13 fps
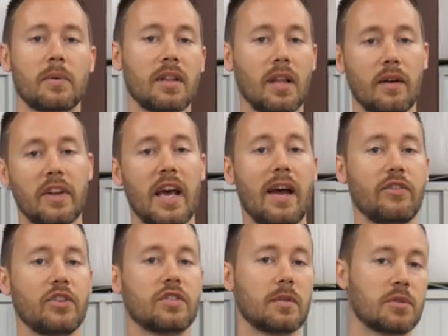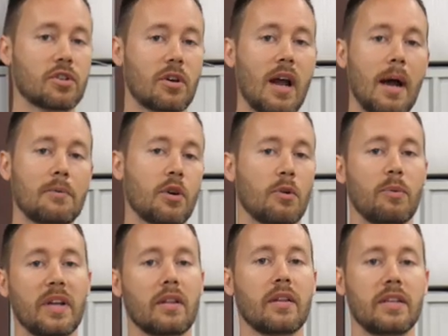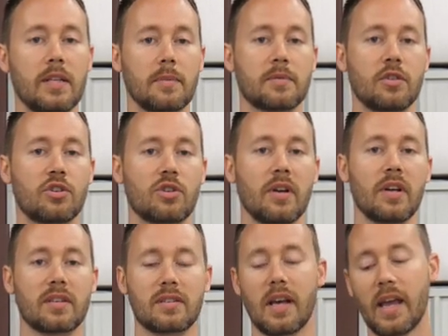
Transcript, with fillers: We'd love to have you subscribe to our weekly tips and tricks.